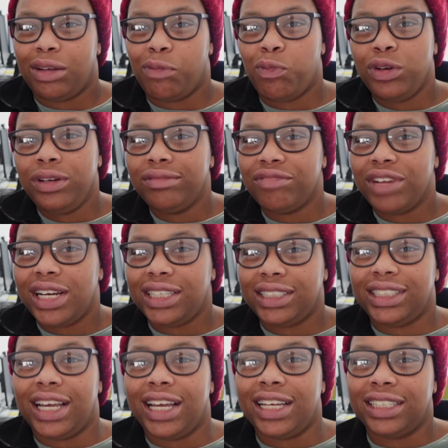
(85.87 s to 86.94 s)
I wouldn't really
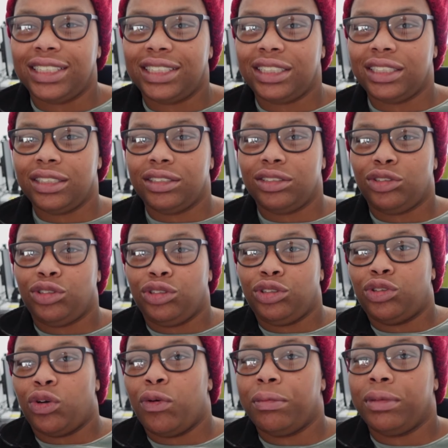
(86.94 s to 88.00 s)
say it's
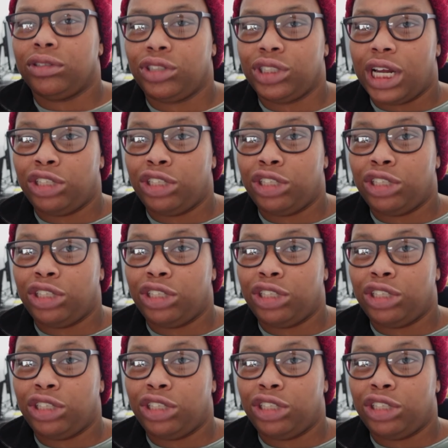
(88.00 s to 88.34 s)
so much